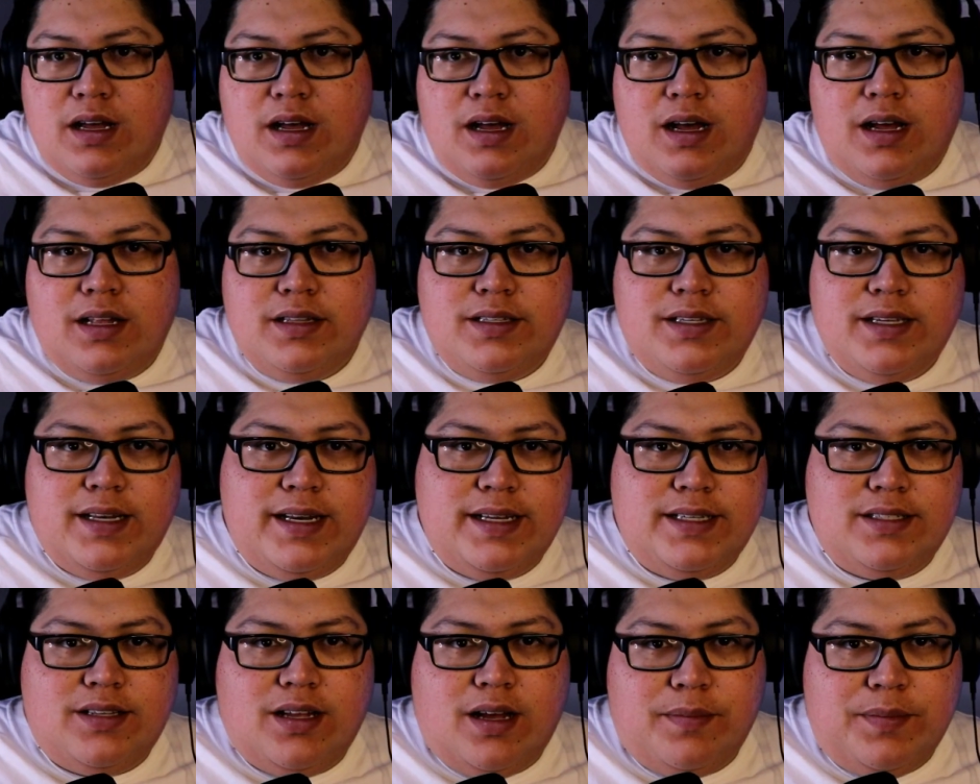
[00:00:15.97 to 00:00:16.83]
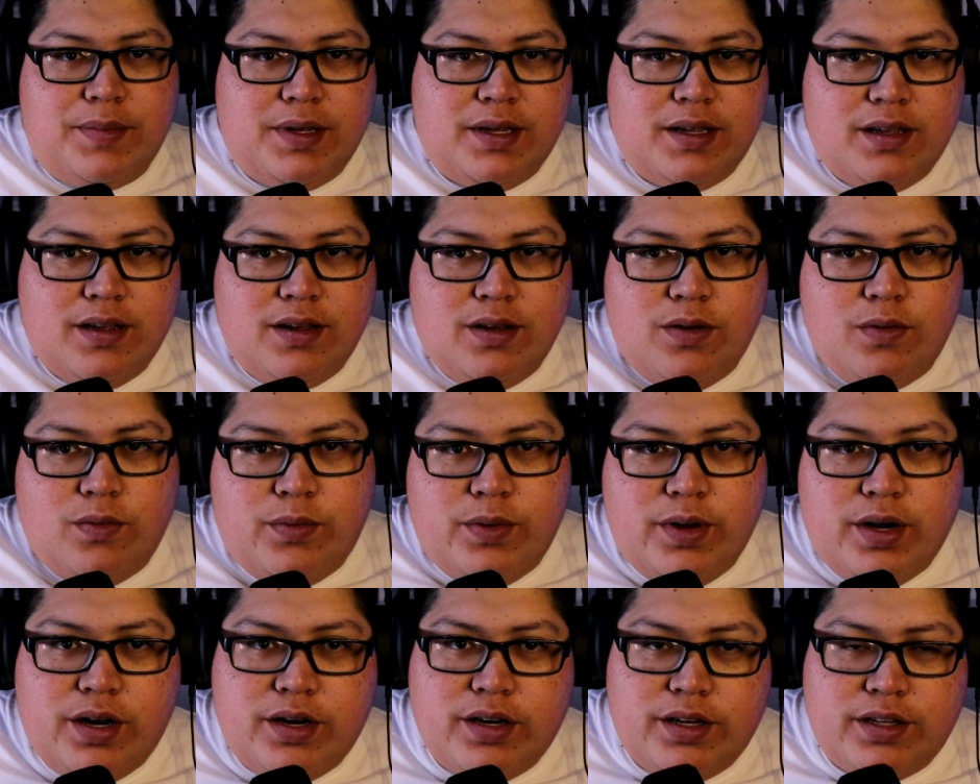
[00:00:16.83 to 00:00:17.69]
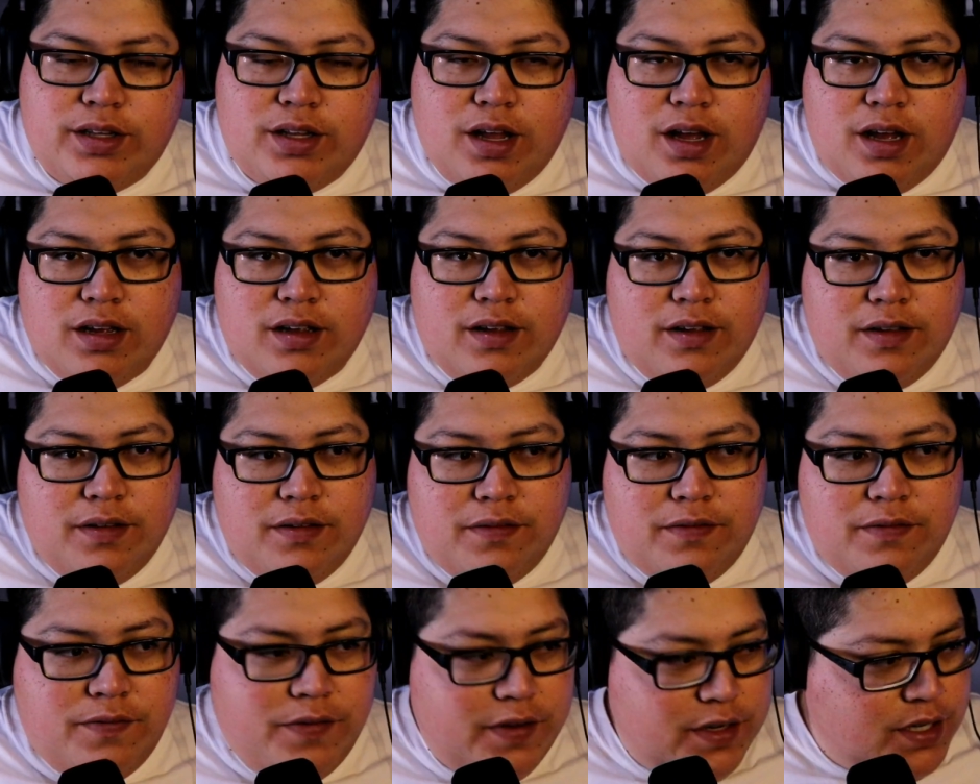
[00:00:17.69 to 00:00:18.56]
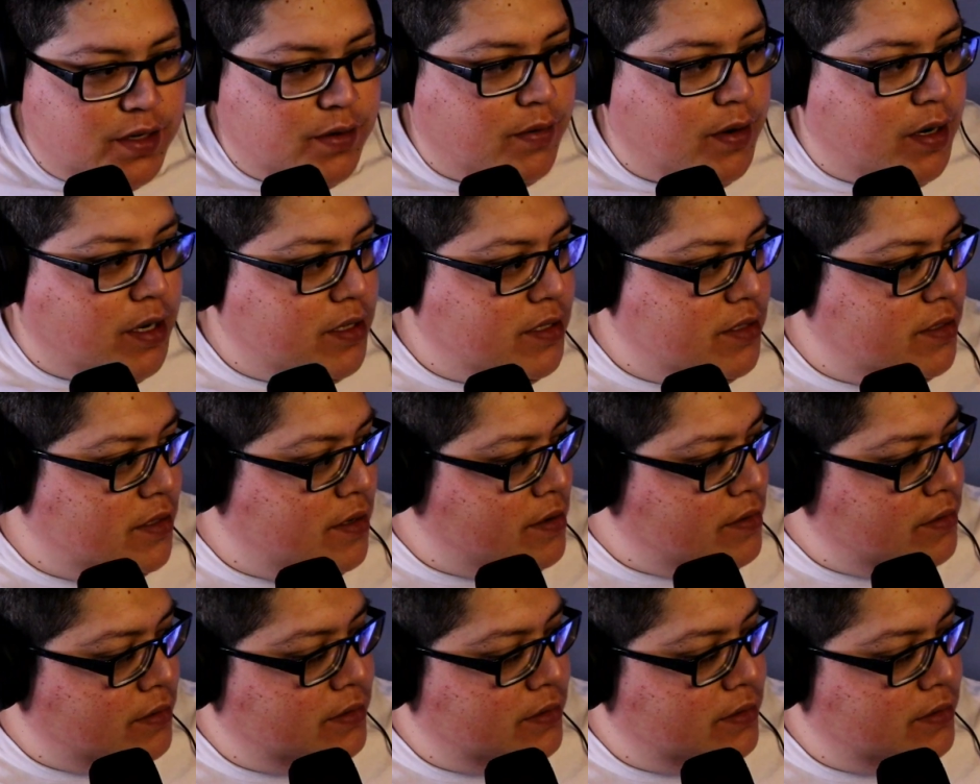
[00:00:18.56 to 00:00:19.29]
On today's topic, we are going to talk fishing rods.